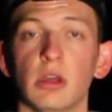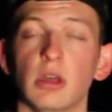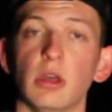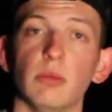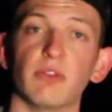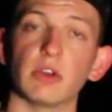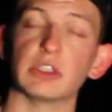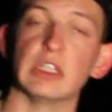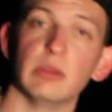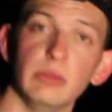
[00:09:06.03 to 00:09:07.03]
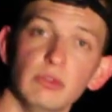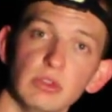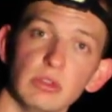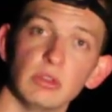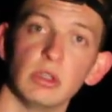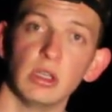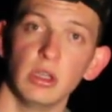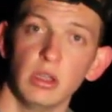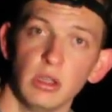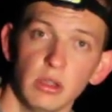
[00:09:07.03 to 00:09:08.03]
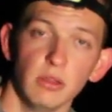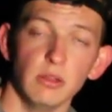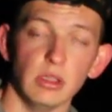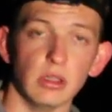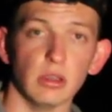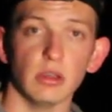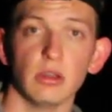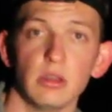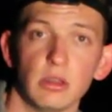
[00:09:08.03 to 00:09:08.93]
Um, first time using the uh,